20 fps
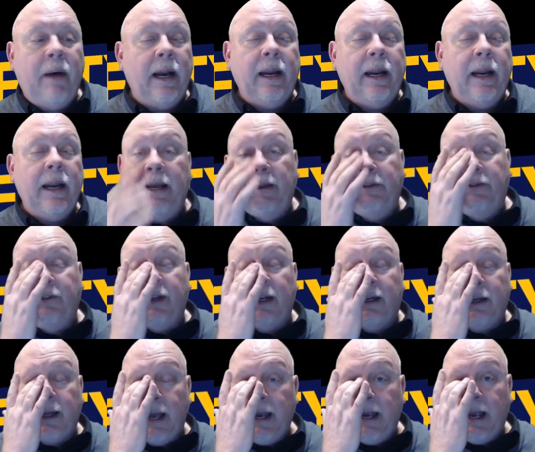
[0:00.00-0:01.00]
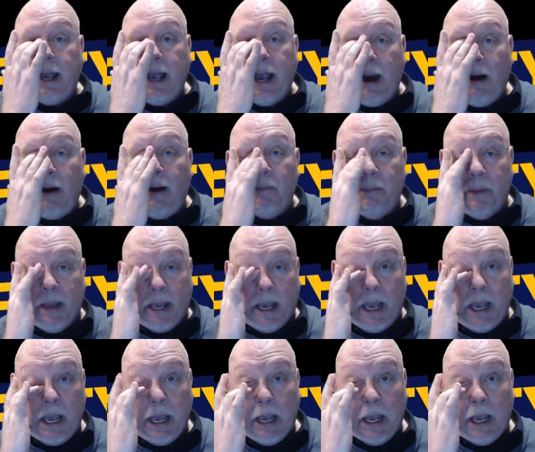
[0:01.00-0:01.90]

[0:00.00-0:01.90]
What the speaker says: needs to take care of me.